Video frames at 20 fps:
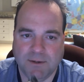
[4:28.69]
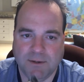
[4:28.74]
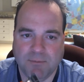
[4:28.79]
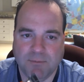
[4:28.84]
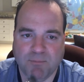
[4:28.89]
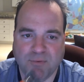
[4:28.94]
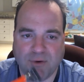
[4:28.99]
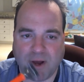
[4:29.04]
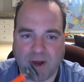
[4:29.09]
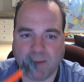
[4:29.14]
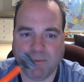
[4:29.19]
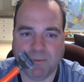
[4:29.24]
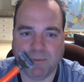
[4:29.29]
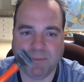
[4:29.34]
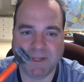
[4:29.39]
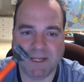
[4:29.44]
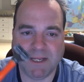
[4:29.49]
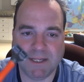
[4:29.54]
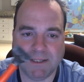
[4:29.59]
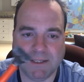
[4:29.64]

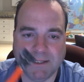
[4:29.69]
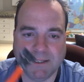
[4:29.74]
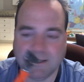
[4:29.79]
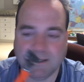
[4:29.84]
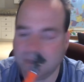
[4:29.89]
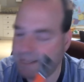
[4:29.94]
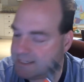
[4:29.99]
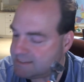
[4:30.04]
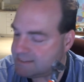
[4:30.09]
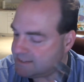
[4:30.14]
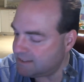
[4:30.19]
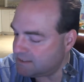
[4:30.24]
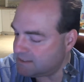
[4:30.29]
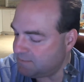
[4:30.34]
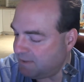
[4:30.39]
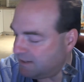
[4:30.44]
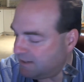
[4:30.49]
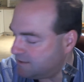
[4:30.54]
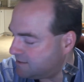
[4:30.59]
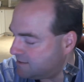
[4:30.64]
probably a little less
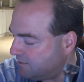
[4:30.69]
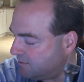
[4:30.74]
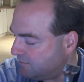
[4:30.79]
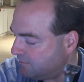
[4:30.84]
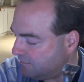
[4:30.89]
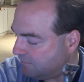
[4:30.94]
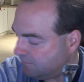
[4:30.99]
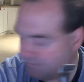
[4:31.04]
expensive